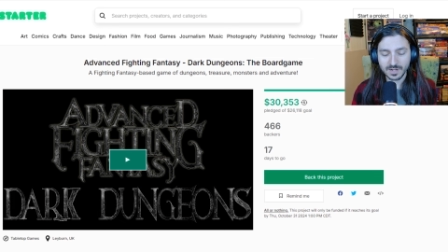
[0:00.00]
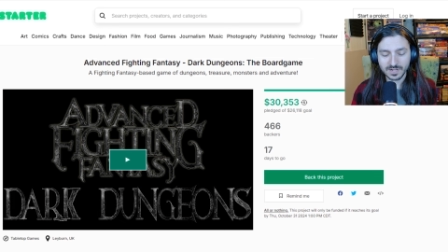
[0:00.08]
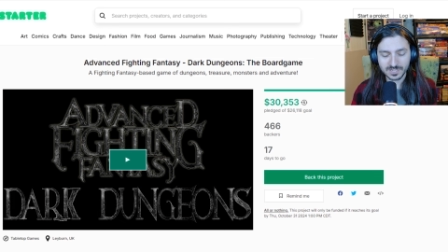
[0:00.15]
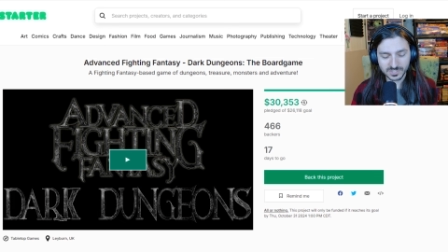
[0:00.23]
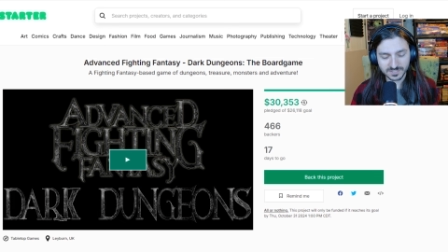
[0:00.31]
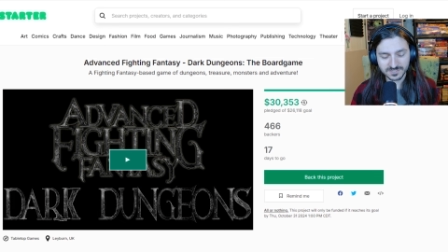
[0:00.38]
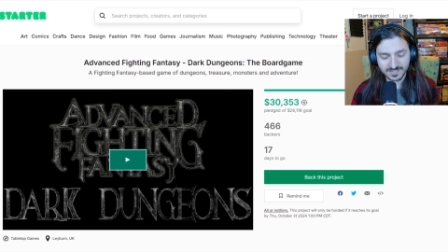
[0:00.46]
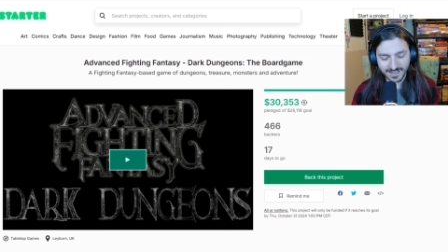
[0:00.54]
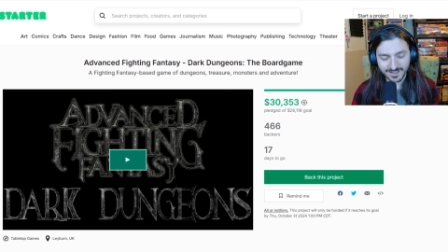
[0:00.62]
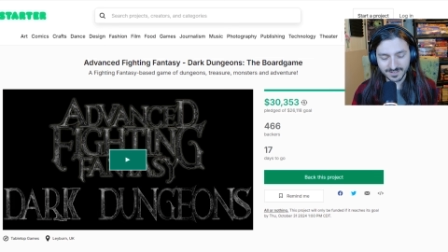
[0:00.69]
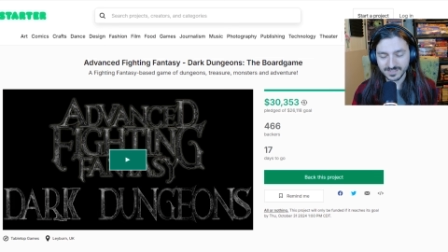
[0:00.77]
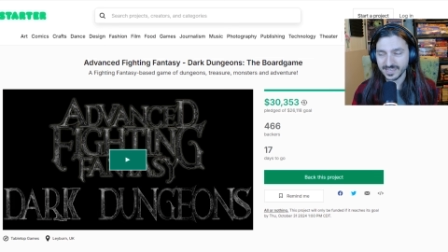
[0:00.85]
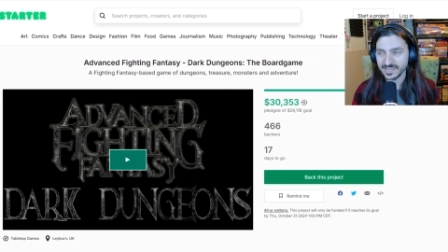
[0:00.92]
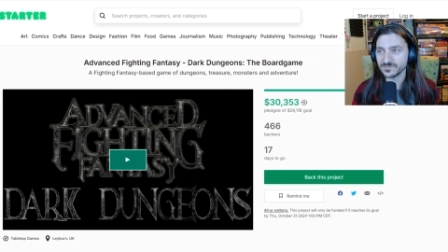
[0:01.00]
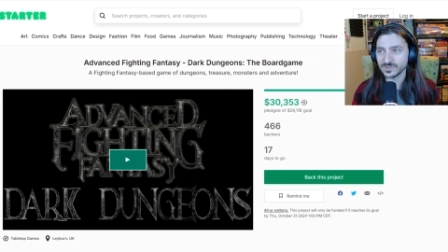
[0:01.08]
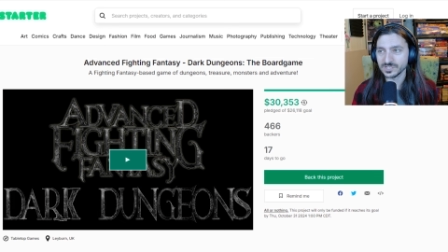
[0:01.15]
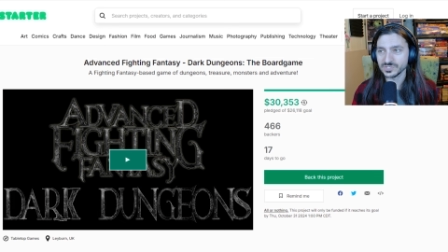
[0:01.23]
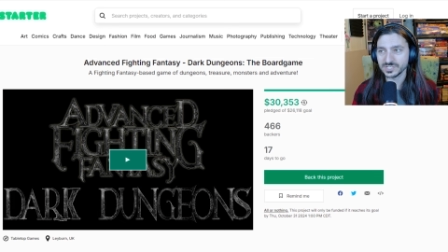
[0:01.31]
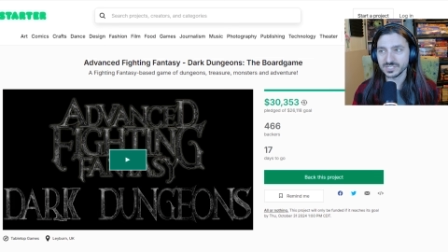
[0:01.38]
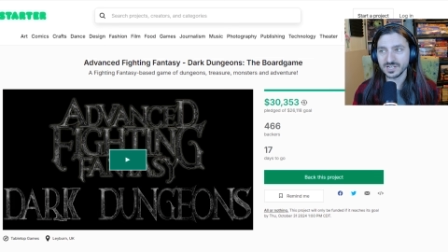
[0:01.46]
modular tile laying
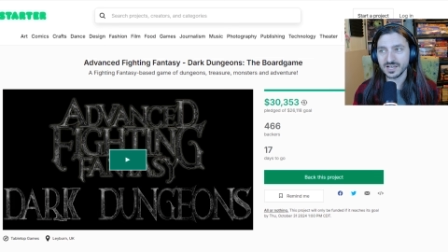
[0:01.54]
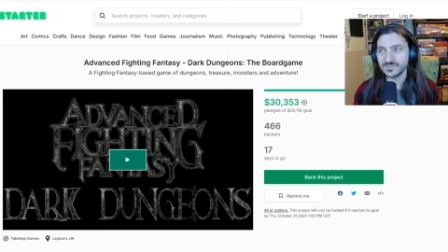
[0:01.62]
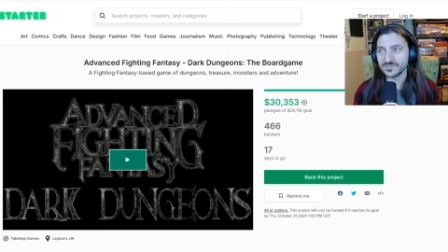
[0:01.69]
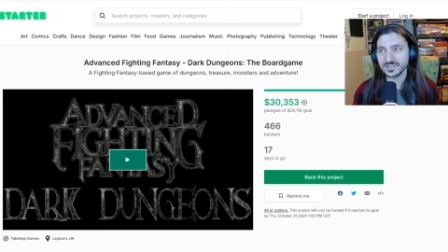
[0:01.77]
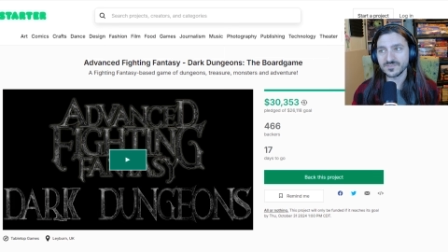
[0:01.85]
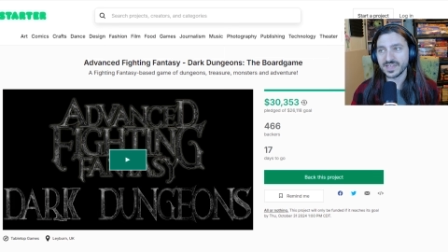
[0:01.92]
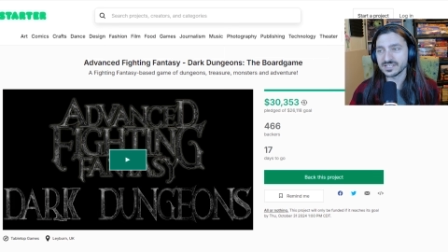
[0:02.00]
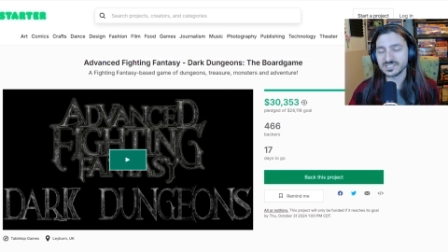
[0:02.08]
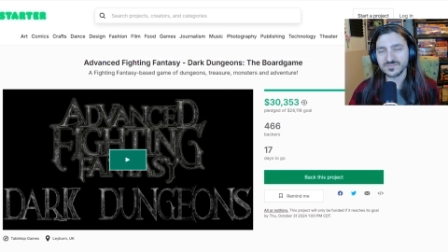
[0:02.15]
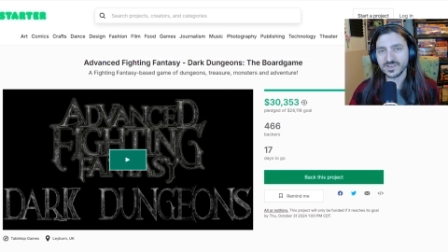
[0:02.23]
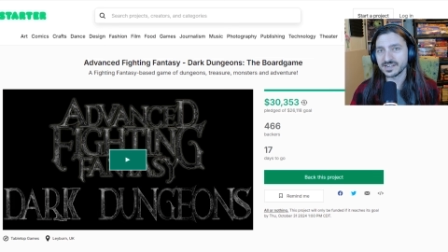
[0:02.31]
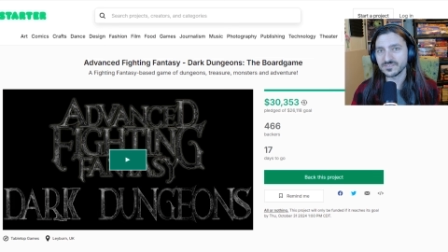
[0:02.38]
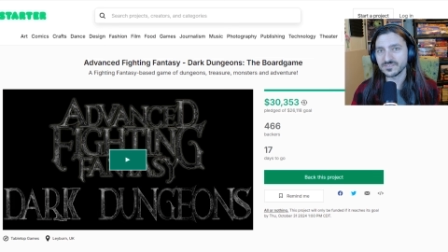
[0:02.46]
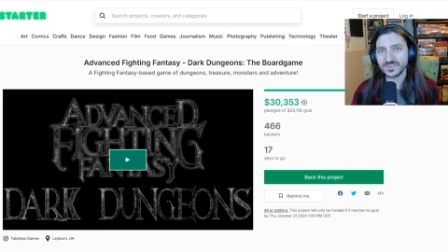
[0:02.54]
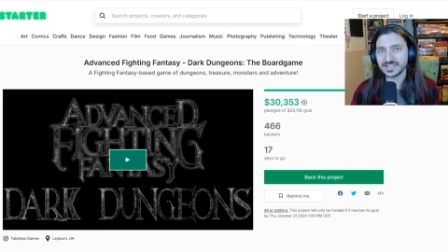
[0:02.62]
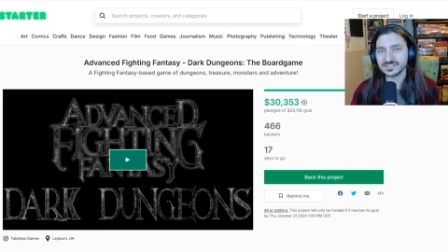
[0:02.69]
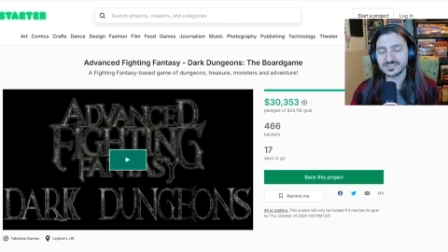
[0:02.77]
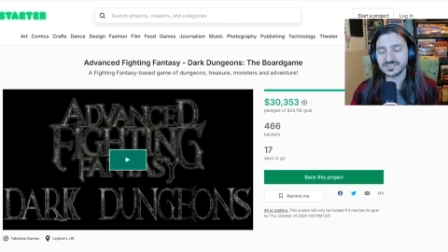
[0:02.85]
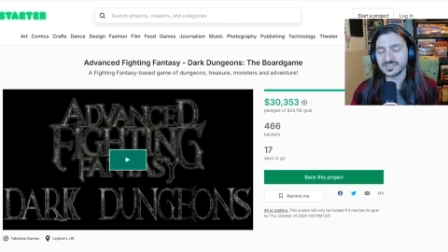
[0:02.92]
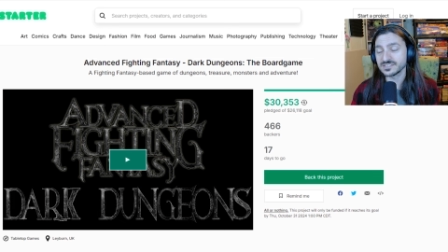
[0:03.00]
version of an advanced fighting
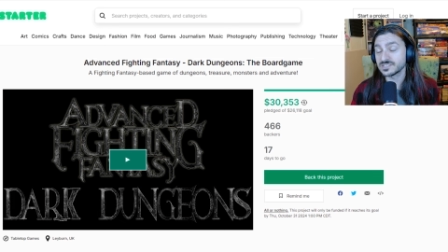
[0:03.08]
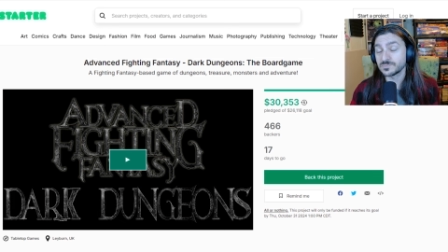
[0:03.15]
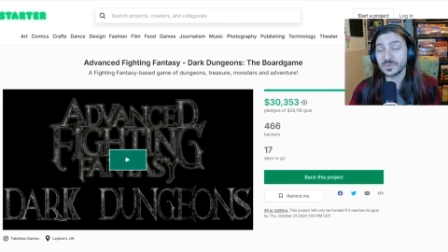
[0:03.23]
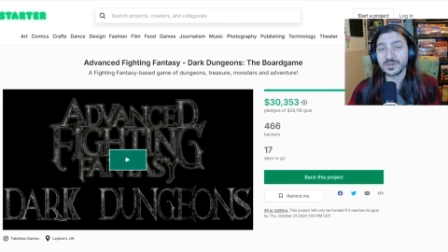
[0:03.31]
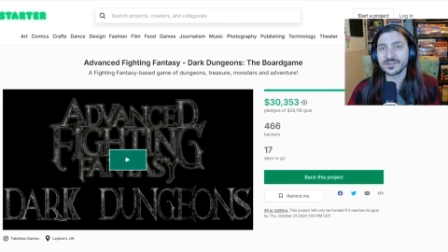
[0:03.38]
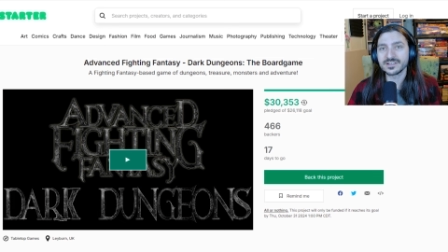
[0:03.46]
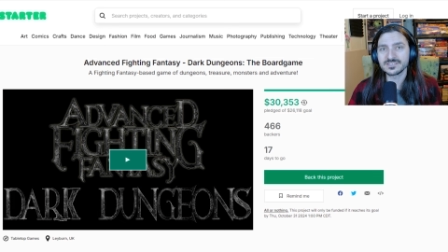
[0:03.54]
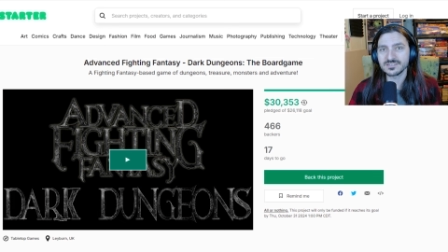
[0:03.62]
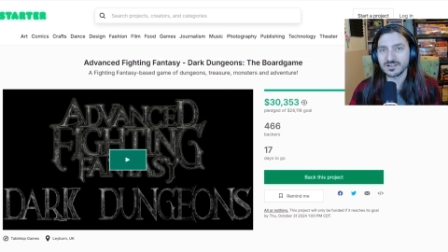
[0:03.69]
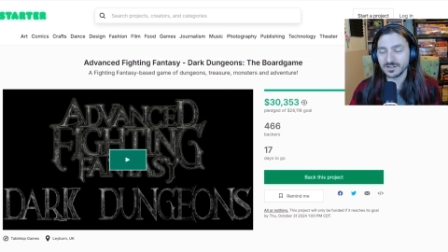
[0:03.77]
fantasy experience